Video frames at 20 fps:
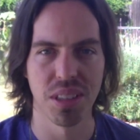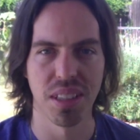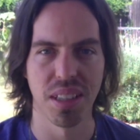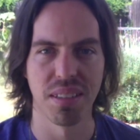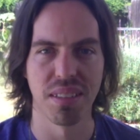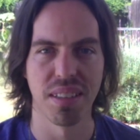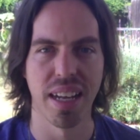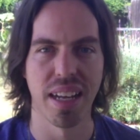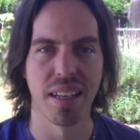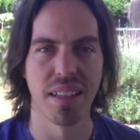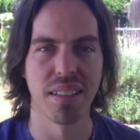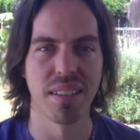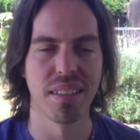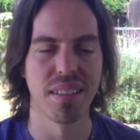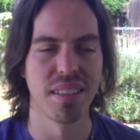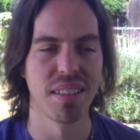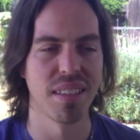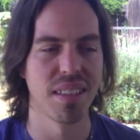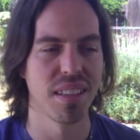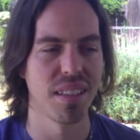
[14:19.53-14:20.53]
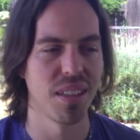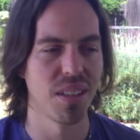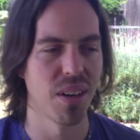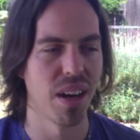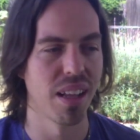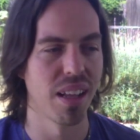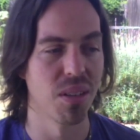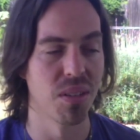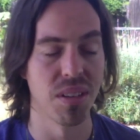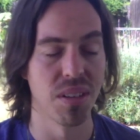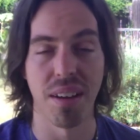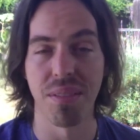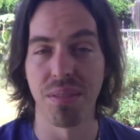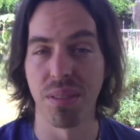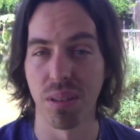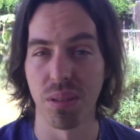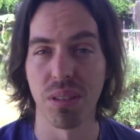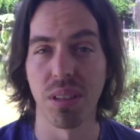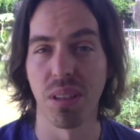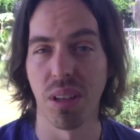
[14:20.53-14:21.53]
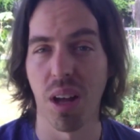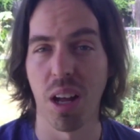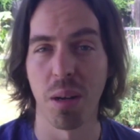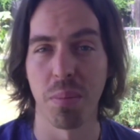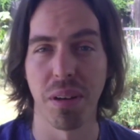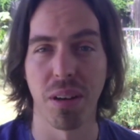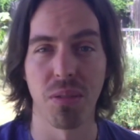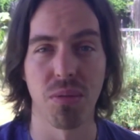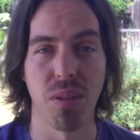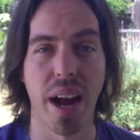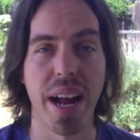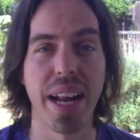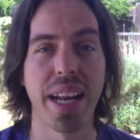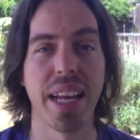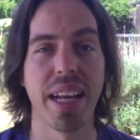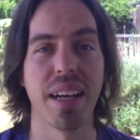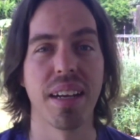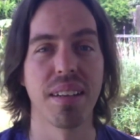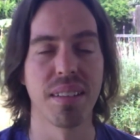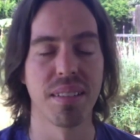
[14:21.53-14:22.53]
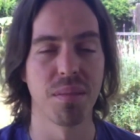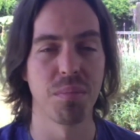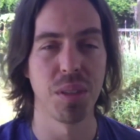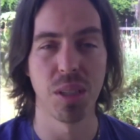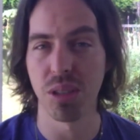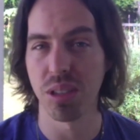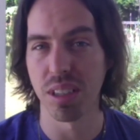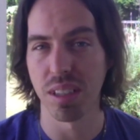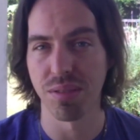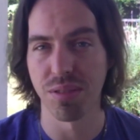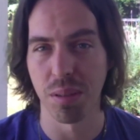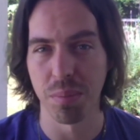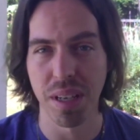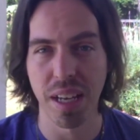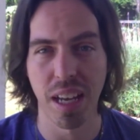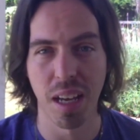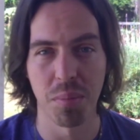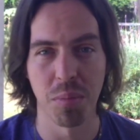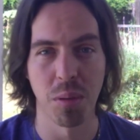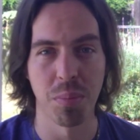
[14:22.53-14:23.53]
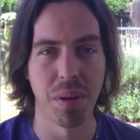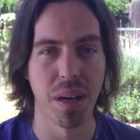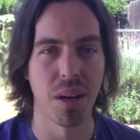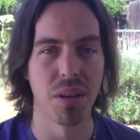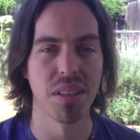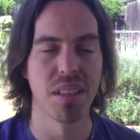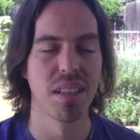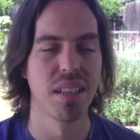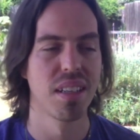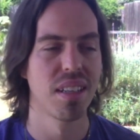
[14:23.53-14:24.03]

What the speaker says: And you know, I've learned a lot about writing music from him, about,